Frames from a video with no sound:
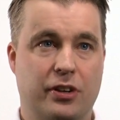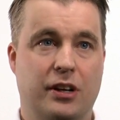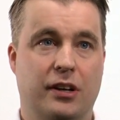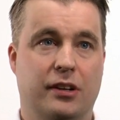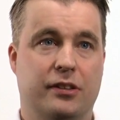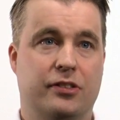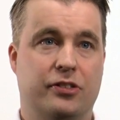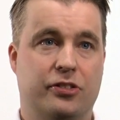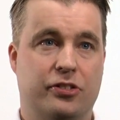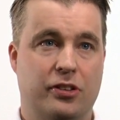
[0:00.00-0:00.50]

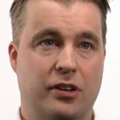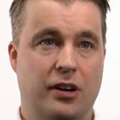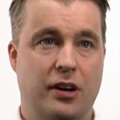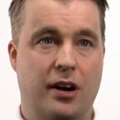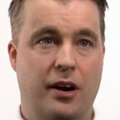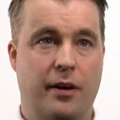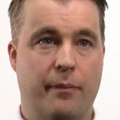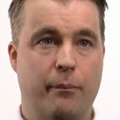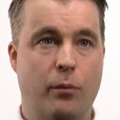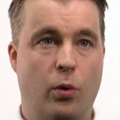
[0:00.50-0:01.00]
It's
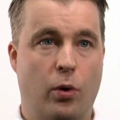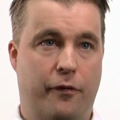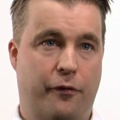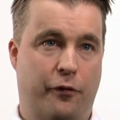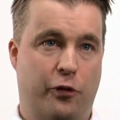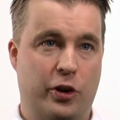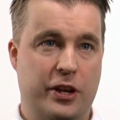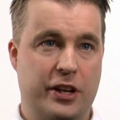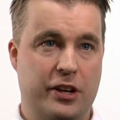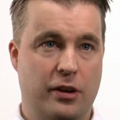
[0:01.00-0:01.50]
more
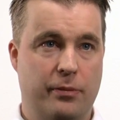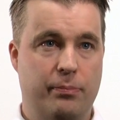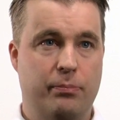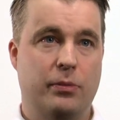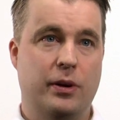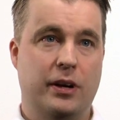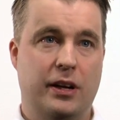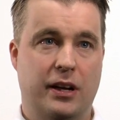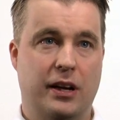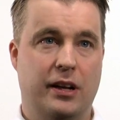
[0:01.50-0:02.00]

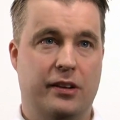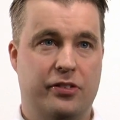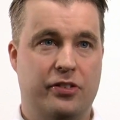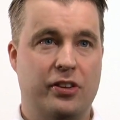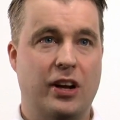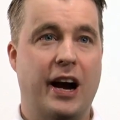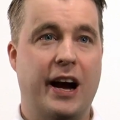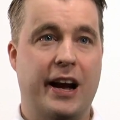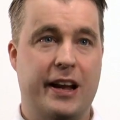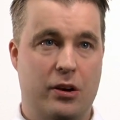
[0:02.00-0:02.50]
freedom,
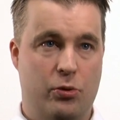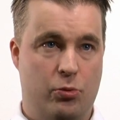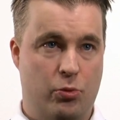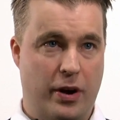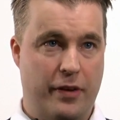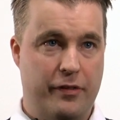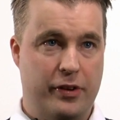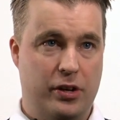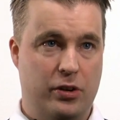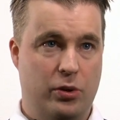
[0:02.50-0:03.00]
it's higher
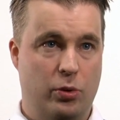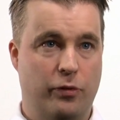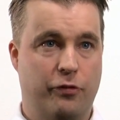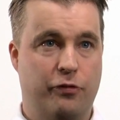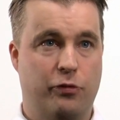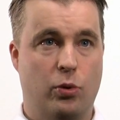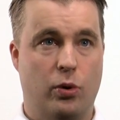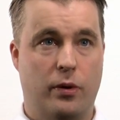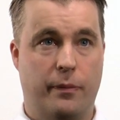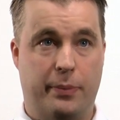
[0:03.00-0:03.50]
revenue
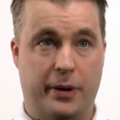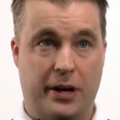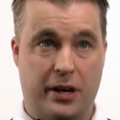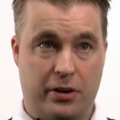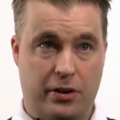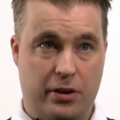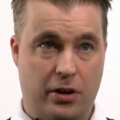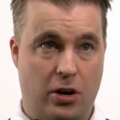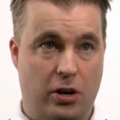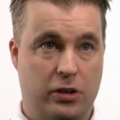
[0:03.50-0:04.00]
for
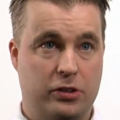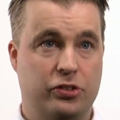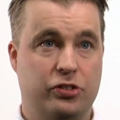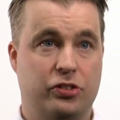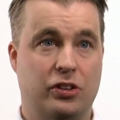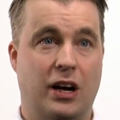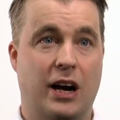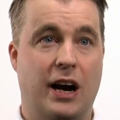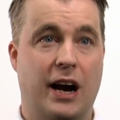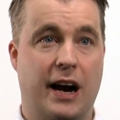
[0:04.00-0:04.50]

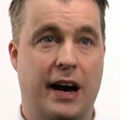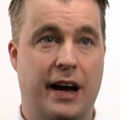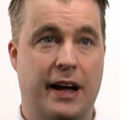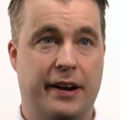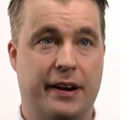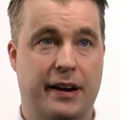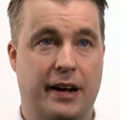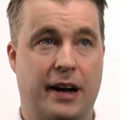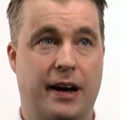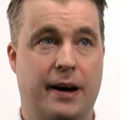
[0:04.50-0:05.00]
Paradox,
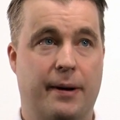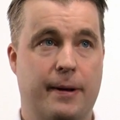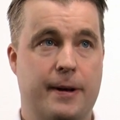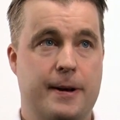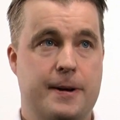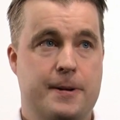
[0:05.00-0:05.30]
and